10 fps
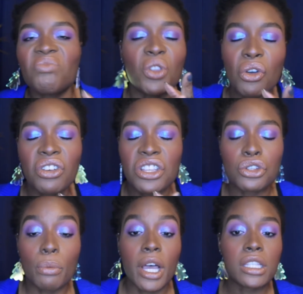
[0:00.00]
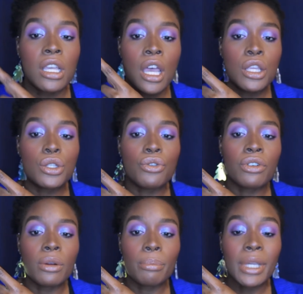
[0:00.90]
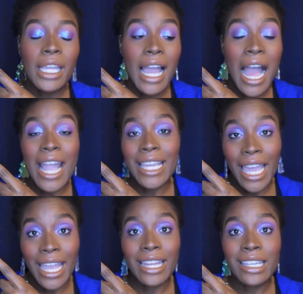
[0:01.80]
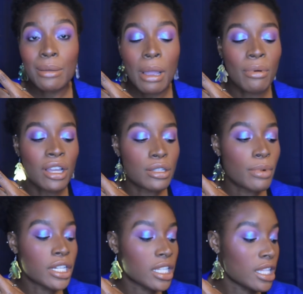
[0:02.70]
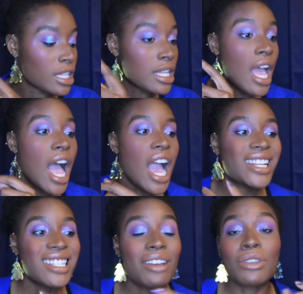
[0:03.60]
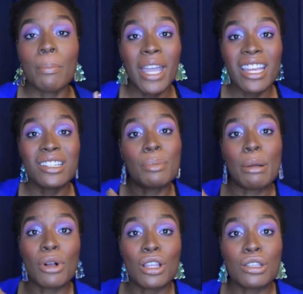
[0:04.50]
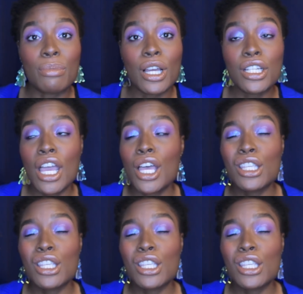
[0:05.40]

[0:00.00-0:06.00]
No fuss, no muss. So for me, I can get my bronzer brush in this. I just have to pinch my bronzer brush.